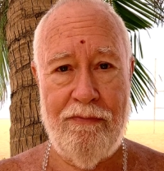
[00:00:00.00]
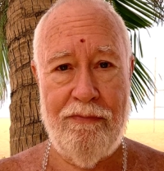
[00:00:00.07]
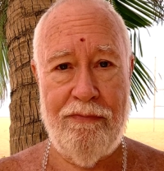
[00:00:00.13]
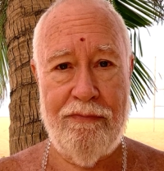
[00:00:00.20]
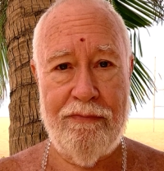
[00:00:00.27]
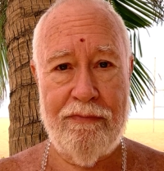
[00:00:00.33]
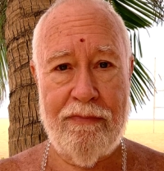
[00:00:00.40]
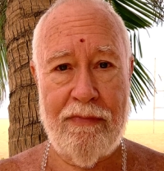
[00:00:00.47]

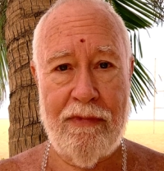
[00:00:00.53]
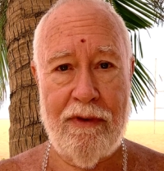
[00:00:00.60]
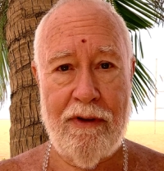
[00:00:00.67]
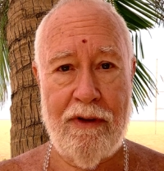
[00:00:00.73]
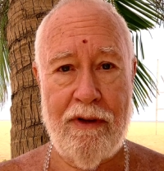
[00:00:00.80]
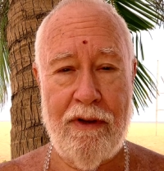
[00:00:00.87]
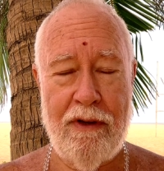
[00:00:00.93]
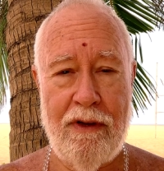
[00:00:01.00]

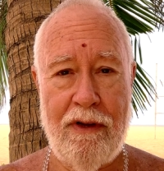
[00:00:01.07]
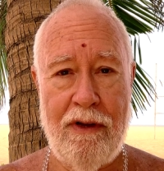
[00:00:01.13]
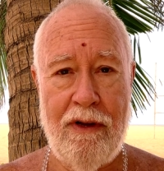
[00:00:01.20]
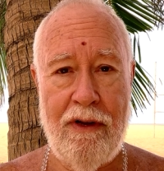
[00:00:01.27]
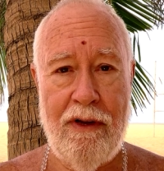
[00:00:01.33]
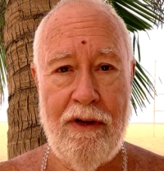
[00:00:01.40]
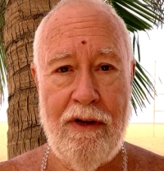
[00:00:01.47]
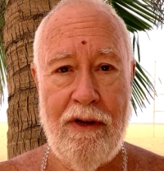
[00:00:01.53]

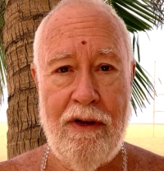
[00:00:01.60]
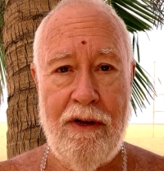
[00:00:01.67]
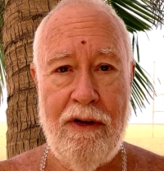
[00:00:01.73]
Nothing is said.